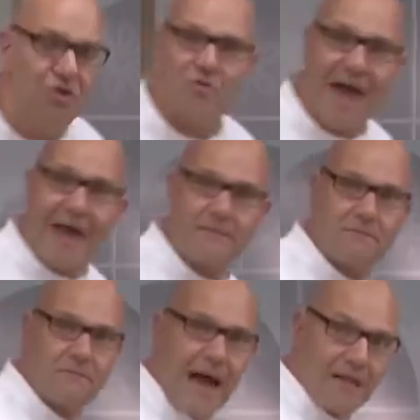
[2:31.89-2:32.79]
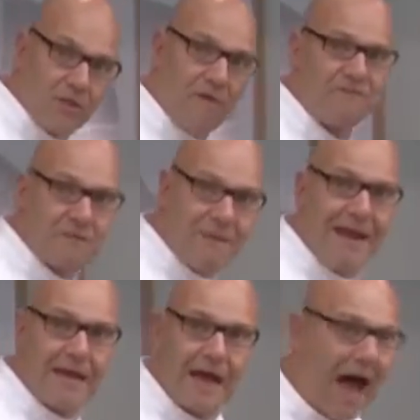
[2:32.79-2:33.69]
do that. I love to
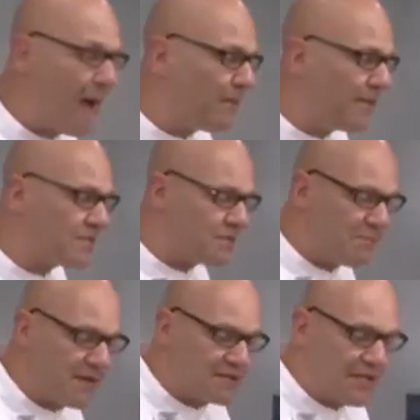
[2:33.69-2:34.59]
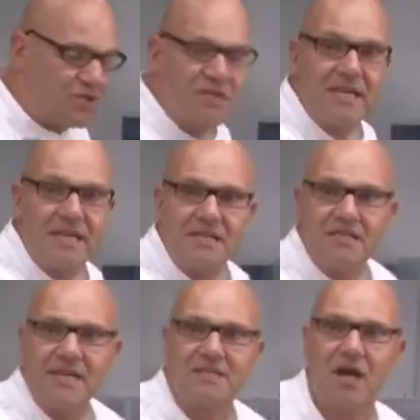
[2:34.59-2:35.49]
make omelets because I just think
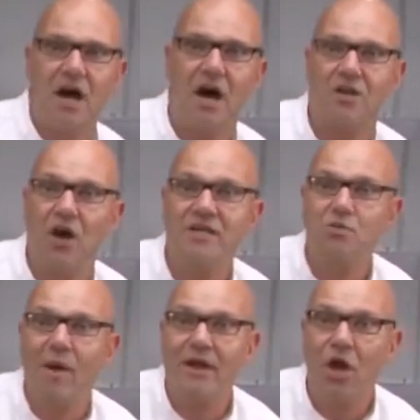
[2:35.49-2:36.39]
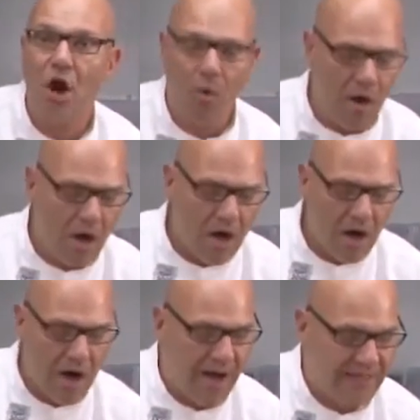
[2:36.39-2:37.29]
it's a nice way to go.
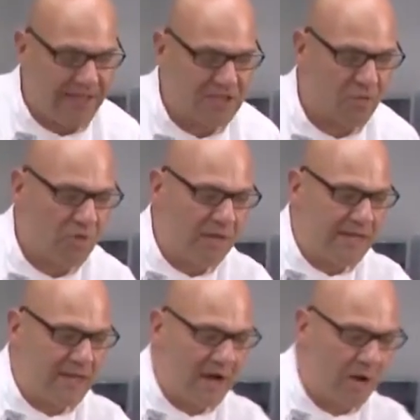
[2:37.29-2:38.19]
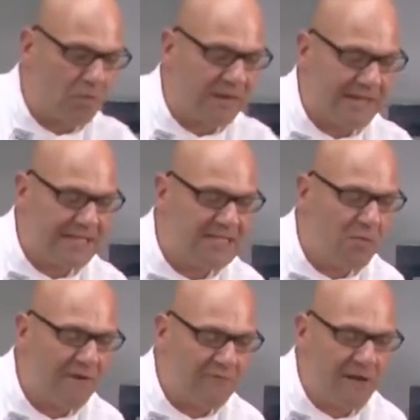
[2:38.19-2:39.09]
I think it's a really easy
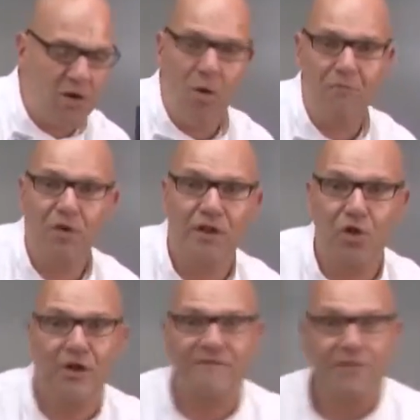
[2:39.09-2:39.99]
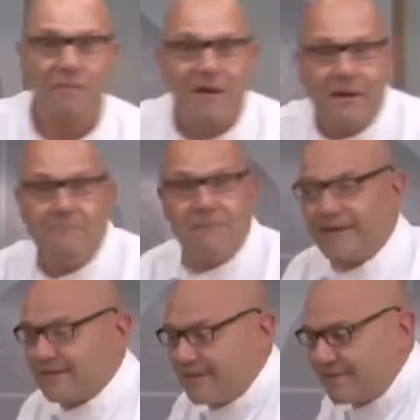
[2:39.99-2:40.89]
way for me to go. I'm really good at flipping them.
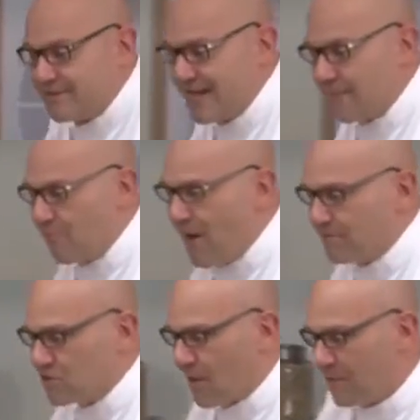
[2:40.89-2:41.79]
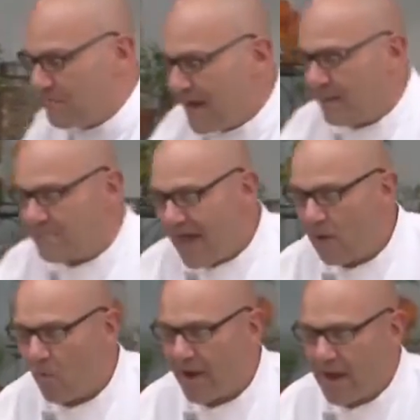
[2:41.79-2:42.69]
It's not a problem, so I'm going to make them
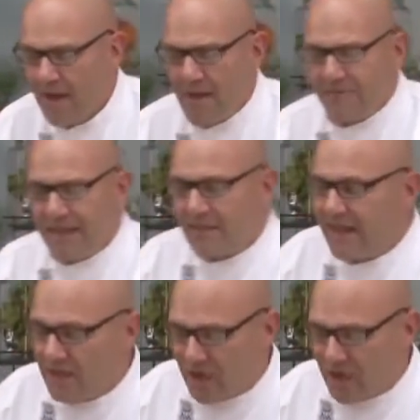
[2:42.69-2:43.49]
that way. They lay